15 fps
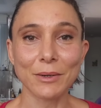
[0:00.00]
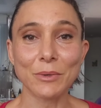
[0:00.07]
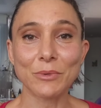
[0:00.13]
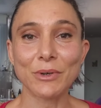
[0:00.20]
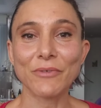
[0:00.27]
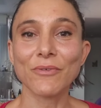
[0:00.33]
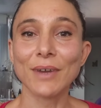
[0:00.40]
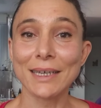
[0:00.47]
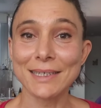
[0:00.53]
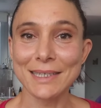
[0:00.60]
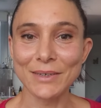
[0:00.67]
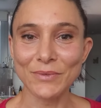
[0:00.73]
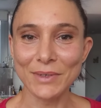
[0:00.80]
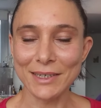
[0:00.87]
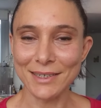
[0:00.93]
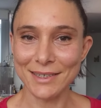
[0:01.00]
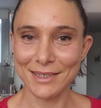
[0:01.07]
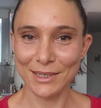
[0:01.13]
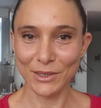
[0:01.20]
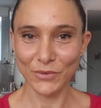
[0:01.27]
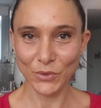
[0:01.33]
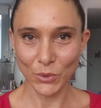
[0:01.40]
reflexiveness
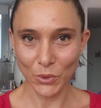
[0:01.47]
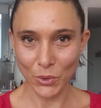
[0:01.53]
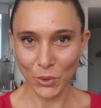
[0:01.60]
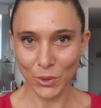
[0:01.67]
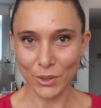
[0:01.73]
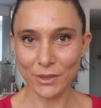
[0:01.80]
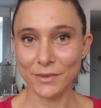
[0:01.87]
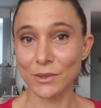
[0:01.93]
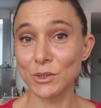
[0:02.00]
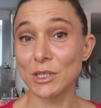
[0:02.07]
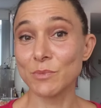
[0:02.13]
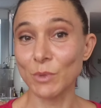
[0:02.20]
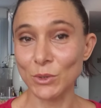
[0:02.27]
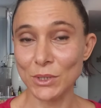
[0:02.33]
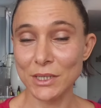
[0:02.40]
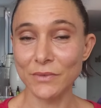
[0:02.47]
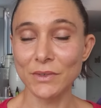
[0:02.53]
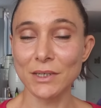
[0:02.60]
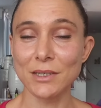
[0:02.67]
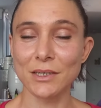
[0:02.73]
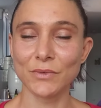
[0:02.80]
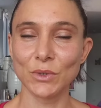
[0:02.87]
of your core, the
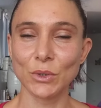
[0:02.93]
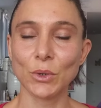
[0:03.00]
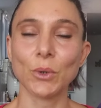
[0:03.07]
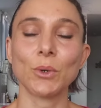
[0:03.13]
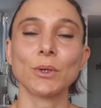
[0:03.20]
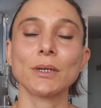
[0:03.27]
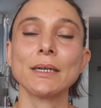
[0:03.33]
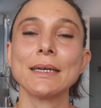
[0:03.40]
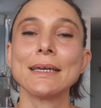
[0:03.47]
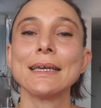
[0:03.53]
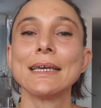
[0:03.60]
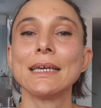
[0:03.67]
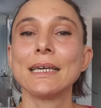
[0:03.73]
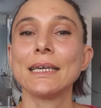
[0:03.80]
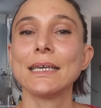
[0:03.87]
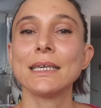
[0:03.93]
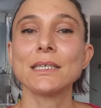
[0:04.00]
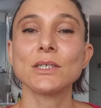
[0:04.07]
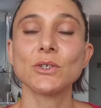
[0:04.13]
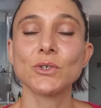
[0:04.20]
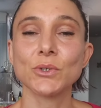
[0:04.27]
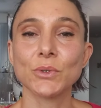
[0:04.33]
responsiveness of your core,
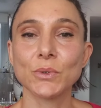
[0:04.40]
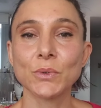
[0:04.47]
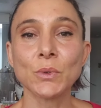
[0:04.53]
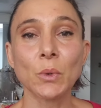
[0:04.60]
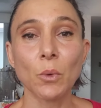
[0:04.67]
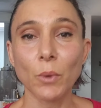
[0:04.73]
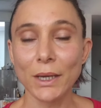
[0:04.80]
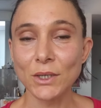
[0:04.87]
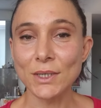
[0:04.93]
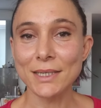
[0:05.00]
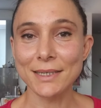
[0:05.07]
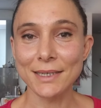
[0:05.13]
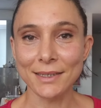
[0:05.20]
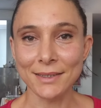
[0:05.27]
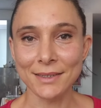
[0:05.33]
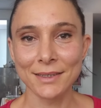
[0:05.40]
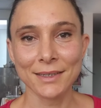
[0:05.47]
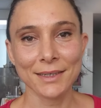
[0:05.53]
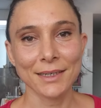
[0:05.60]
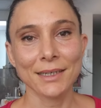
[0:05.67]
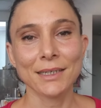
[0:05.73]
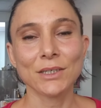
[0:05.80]
is to, when you sit,
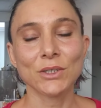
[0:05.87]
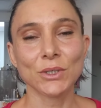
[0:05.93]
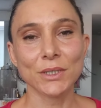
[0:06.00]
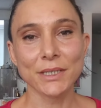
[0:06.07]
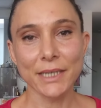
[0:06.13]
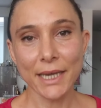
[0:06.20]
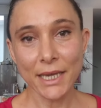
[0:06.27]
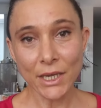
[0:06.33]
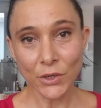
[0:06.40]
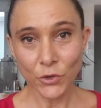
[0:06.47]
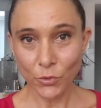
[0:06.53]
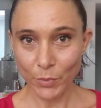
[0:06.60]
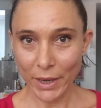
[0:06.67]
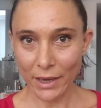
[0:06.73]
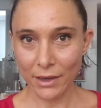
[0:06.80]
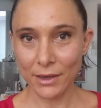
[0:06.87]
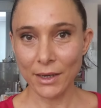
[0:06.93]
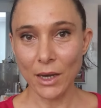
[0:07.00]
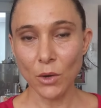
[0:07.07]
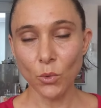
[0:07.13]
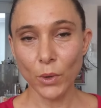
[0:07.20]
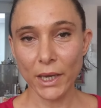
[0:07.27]
to take your back
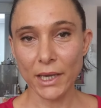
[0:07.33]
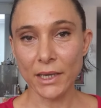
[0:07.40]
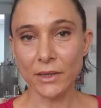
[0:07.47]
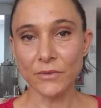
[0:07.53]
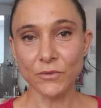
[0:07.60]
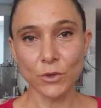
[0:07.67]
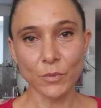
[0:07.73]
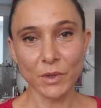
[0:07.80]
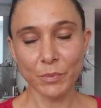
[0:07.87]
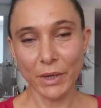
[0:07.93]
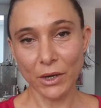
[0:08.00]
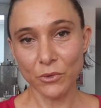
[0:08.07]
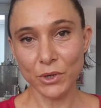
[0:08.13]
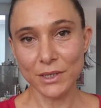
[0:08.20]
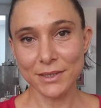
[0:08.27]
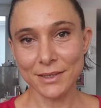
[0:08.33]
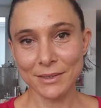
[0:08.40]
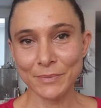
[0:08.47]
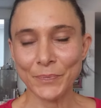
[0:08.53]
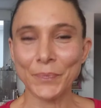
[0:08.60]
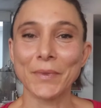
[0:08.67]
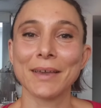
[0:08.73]
away from the backrest.
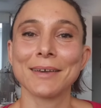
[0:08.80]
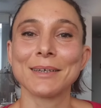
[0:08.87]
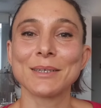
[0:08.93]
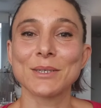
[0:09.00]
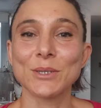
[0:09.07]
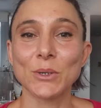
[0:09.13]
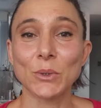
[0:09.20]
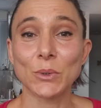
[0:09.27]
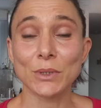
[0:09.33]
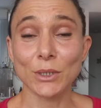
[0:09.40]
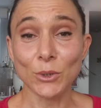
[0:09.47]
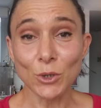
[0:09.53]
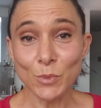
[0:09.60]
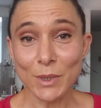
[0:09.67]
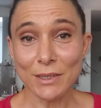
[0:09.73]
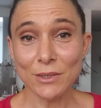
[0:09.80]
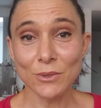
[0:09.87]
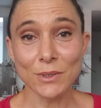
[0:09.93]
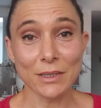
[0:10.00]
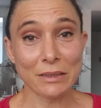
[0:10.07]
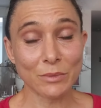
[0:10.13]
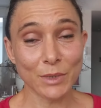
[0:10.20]
So the core
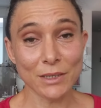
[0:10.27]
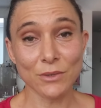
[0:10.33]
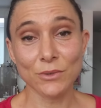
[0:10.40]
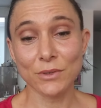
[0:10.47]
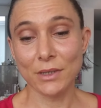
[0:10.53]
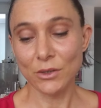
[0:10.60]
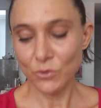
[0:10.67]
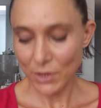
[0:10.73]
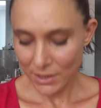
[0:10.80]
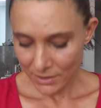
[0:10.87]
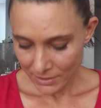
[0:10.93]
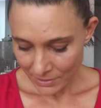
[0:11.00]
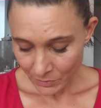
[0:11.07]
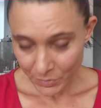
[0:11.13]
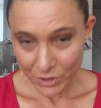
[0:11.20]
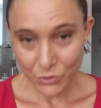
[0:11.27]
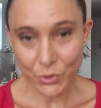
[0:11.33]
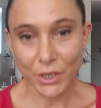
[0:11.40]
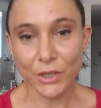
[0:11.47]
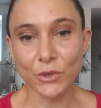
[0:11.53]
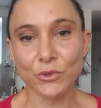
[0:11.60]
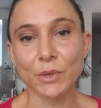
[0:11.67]
muscles are the muscles that run
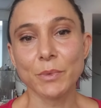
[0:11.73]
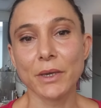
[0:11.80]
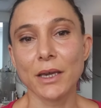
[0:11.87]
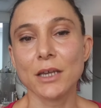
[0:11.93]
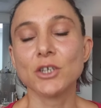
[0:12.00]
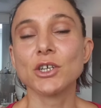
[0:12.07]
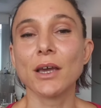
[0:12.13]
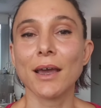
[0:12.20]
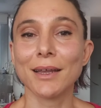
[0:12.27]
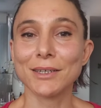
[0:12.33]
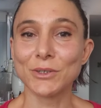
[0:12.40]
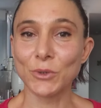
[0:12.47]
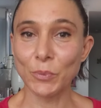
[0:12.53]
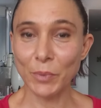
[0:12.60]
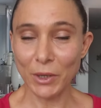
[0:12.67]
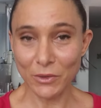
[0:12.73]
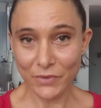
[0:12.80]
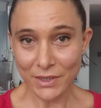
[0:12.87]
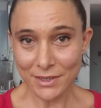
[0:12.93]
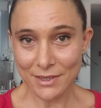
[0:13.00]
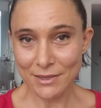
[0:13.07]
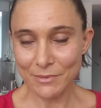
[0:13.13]
between your ribcage and your
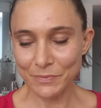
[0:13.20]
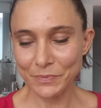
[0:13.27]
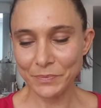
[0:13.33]
pelvis.